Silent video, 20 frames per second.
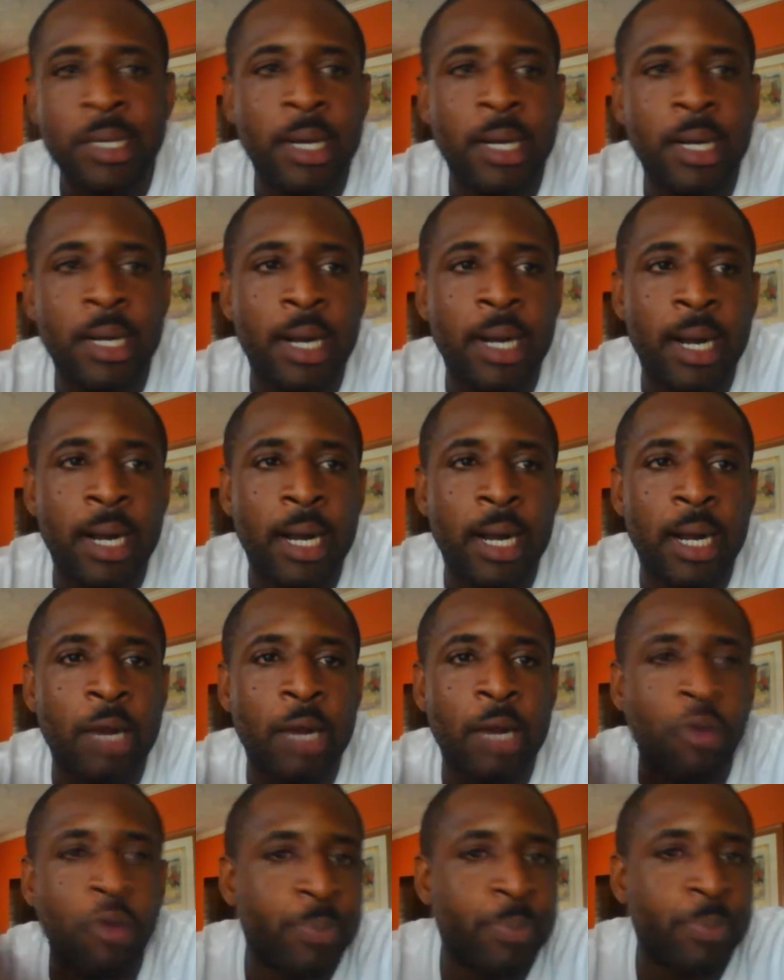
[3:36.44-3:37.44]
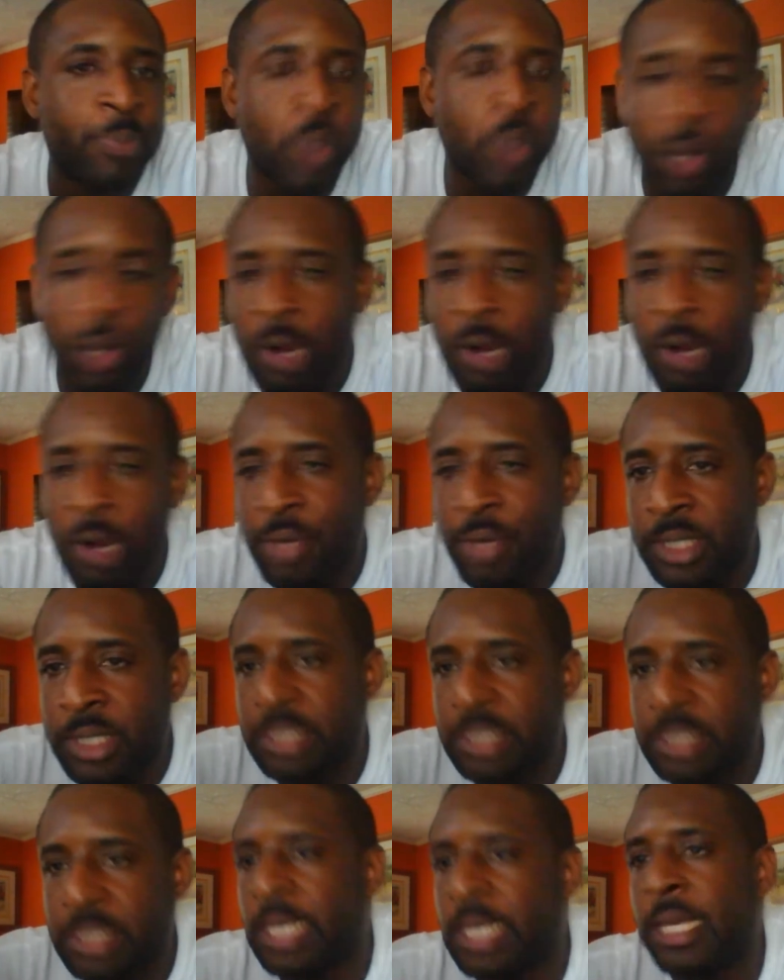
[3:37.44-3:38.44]
uh,
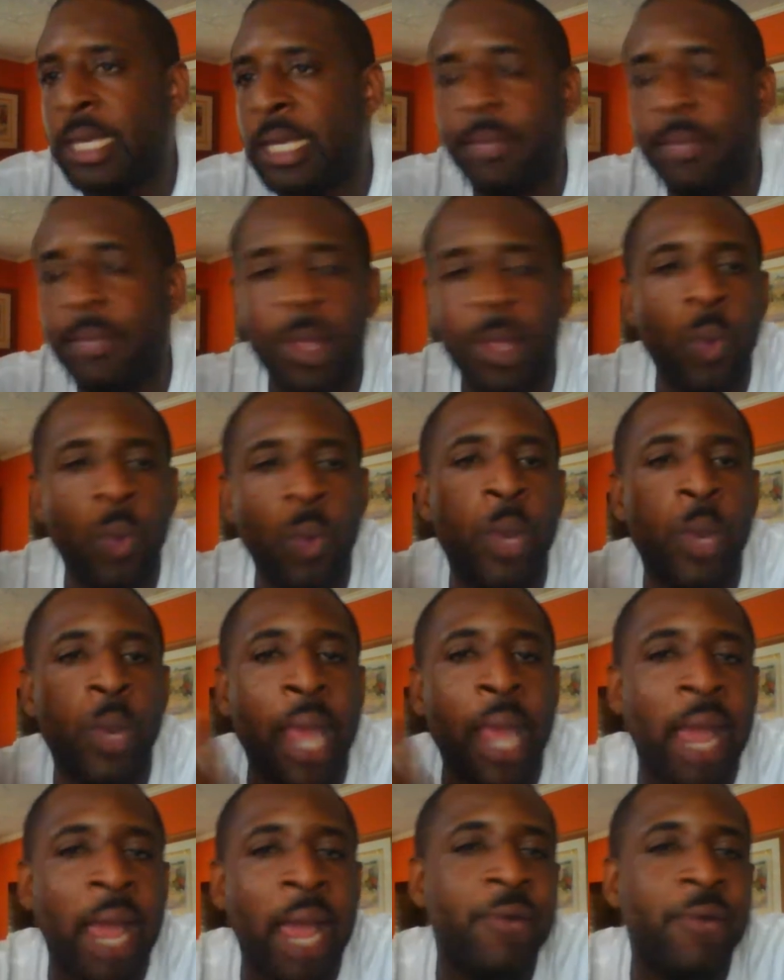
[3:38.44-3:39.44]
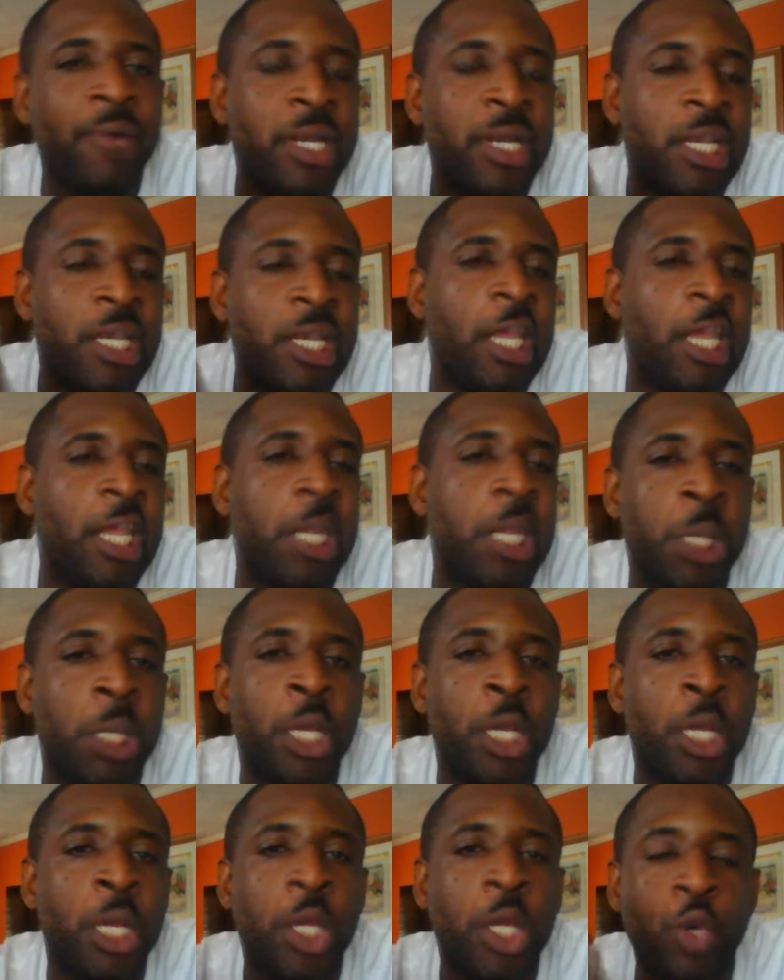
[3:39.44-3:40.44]
cryptocurrency whatever niche
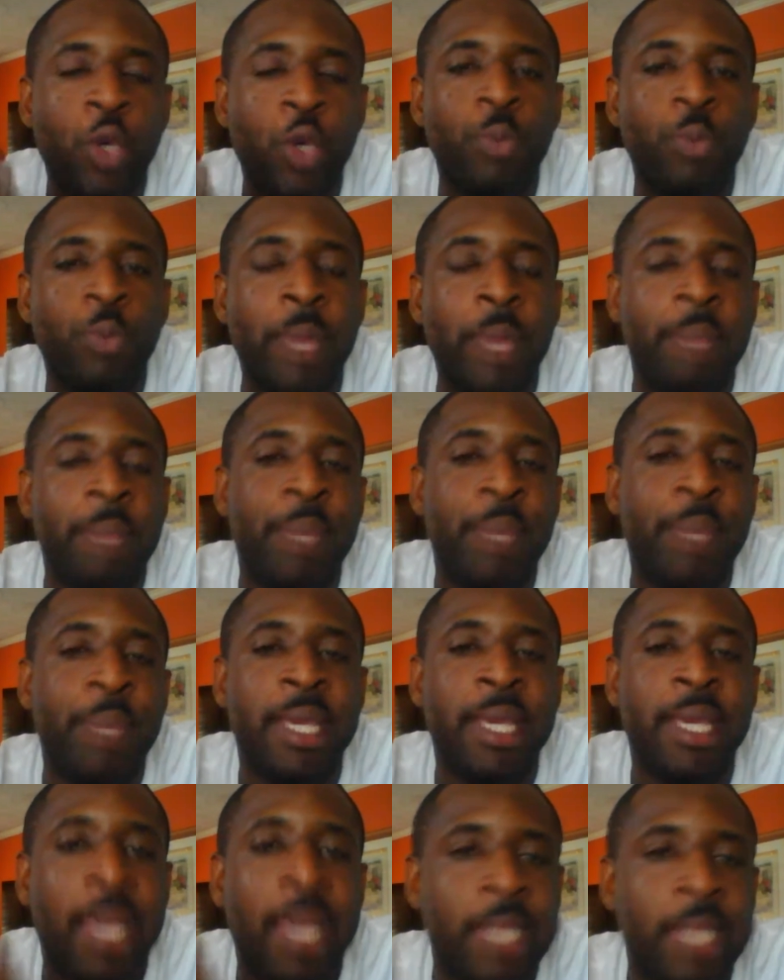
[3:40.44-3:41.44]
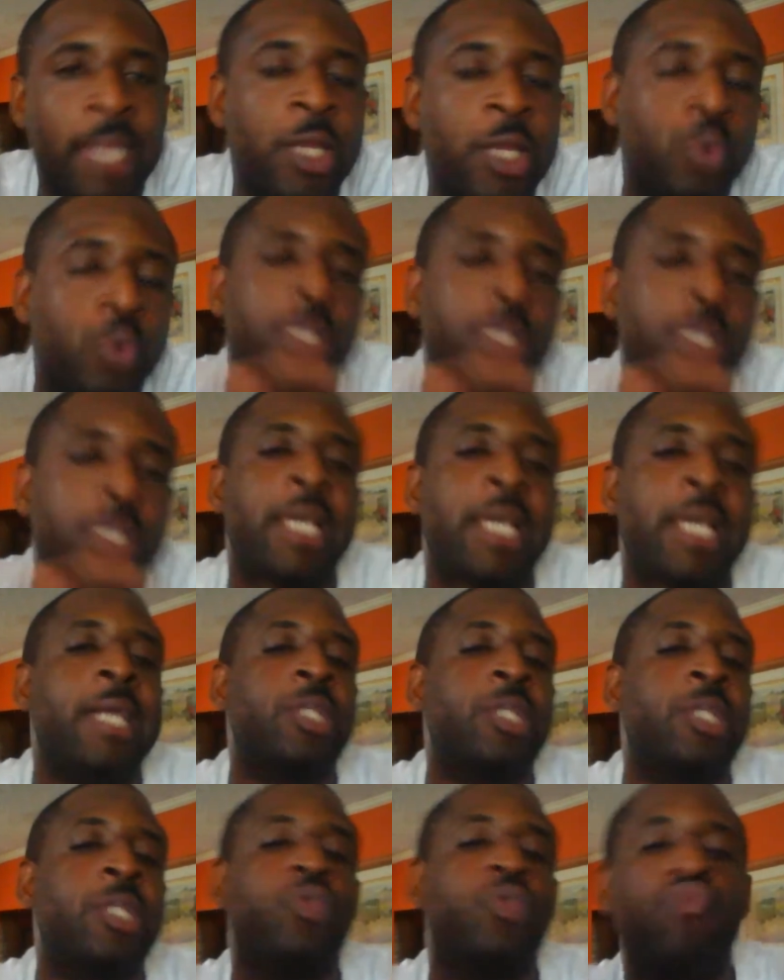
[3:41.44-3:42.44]
you may be in you
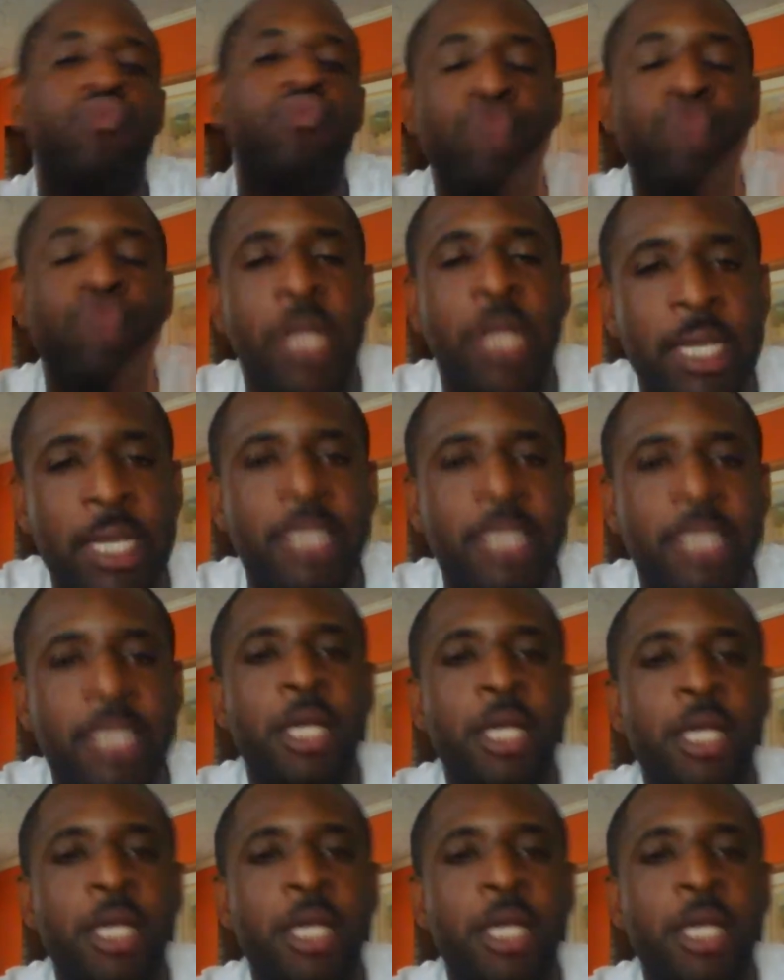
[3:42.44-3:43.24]
need to read